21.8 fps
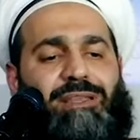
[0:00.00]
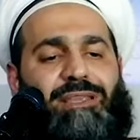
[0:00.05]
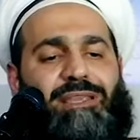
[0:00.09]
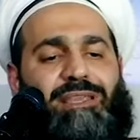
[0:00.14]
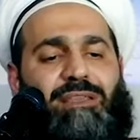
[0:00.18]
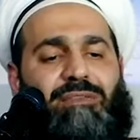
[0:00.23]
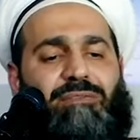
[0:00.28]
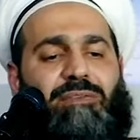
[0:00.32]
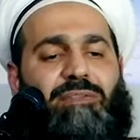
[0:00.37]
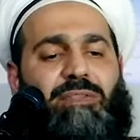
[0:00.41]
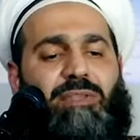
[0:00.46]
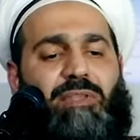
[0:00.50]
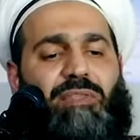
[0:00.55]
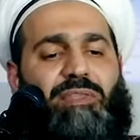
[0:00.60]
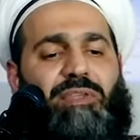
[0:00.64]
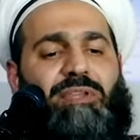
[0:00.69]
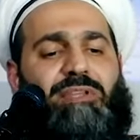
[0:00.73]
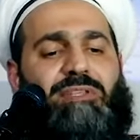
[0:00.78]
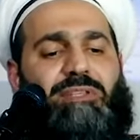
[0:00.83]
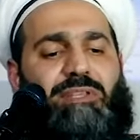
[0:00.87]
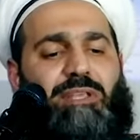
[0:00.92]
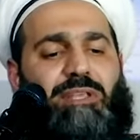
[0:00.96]
even the
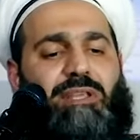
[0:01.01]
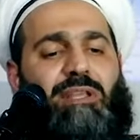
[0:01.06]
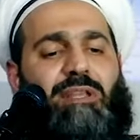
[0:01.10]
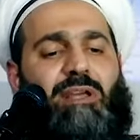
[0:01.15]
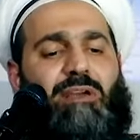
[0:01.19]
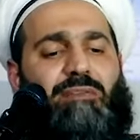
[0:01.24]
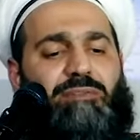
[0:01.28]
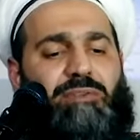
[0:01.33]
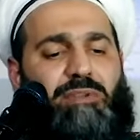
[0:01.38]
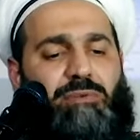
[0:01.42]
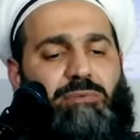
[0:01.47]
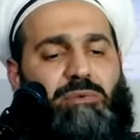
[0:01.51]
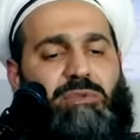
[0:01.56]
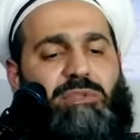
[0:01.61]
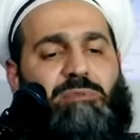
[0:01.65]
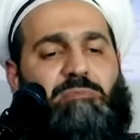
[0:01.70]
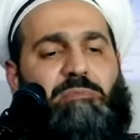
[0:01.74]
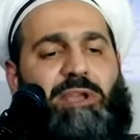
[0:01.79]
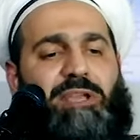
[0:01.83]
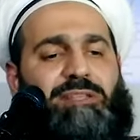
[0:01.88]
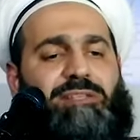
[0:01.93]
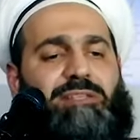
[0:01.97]
things He loved and
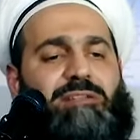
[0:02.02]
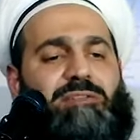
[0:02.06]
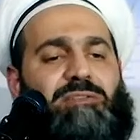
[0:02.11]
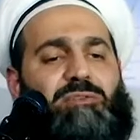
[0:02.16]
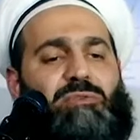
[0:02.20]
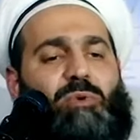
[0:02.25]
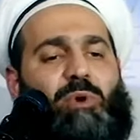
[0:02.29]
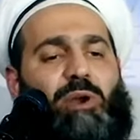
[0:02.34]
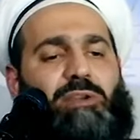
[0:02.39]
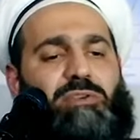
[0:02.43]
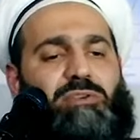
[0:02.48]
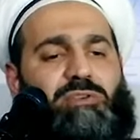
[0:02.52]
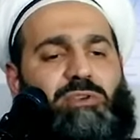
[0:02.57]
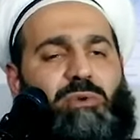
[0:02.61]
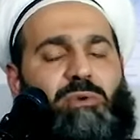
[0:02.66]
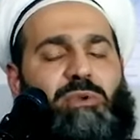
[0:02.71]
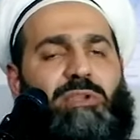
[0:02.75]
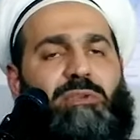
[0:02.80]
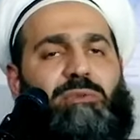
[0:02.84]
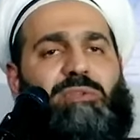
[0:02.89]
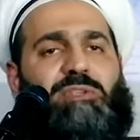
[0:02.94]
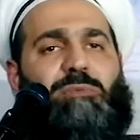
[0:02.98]
respected, you are
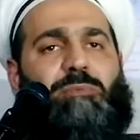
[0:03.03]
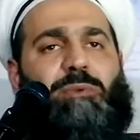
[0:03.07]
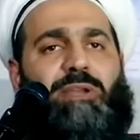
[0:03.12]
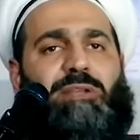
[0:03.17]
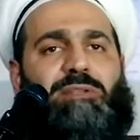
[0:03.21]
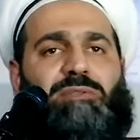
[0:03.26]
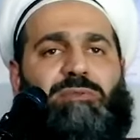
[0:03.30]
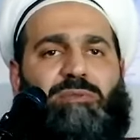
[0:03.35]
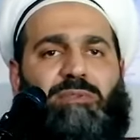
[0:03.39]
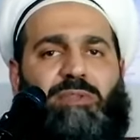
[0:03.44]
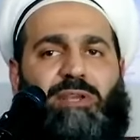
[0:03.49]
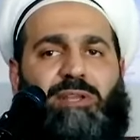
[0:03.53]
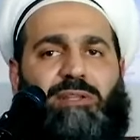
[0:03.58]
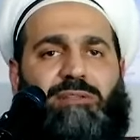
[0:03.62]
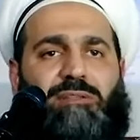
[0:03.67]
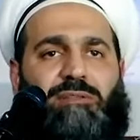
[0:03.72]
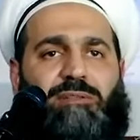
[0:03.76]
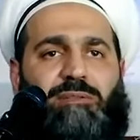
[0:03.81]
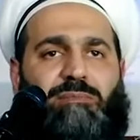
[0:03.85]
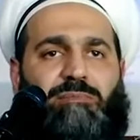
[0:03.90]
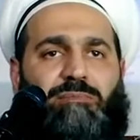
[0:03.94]
showing respect to that.